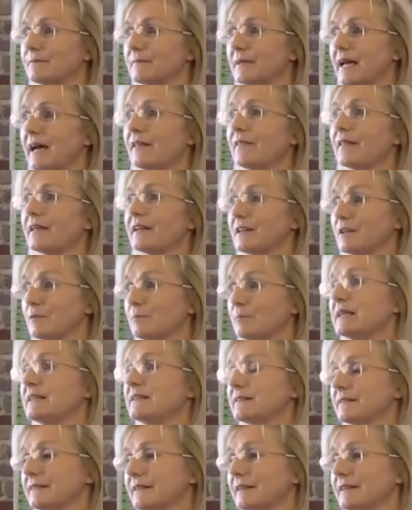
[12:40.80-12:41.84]
how they could be
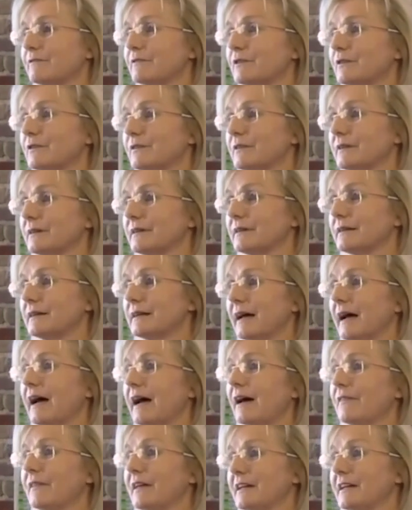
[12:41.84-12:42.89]
delivered,
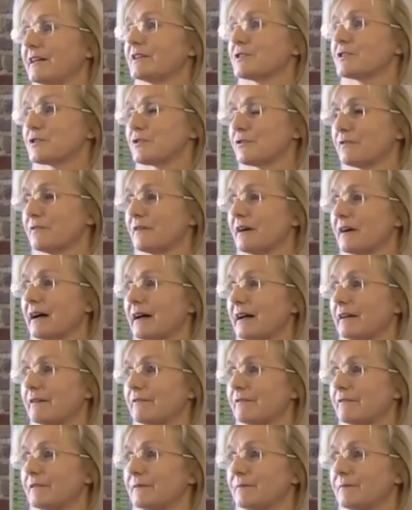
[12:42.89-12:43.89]
how they could survive.